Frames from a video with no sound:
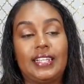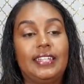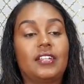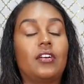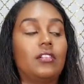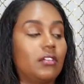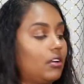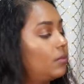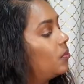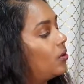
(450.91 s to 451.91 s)
Like, the color
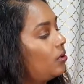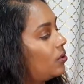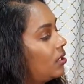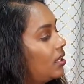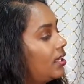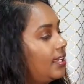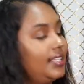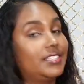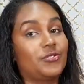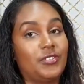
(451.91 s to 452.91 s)
combo
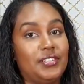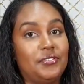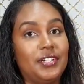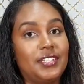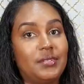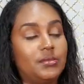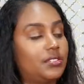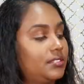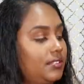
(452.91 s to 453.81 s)
is really, really cute.